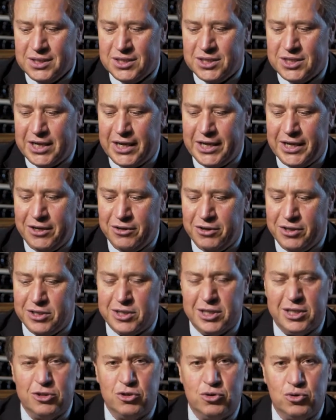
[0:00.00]
taking
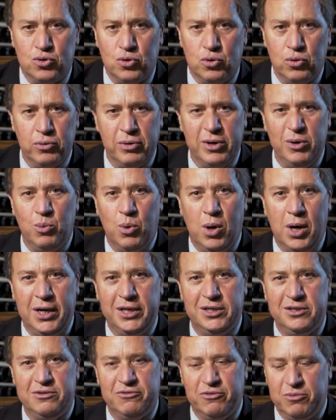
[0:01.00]
these extraordinary
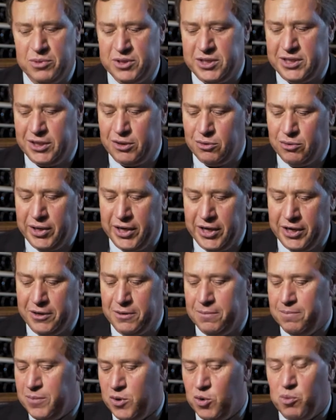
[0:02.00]
wines from a single
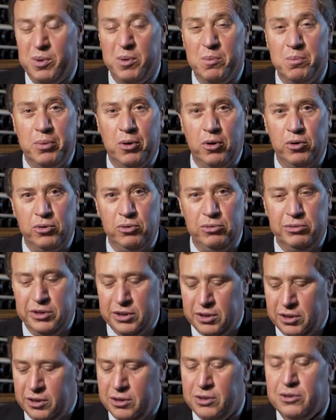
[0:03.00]
year, will be
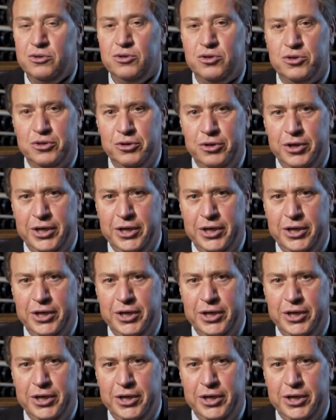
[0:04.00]
bottled 2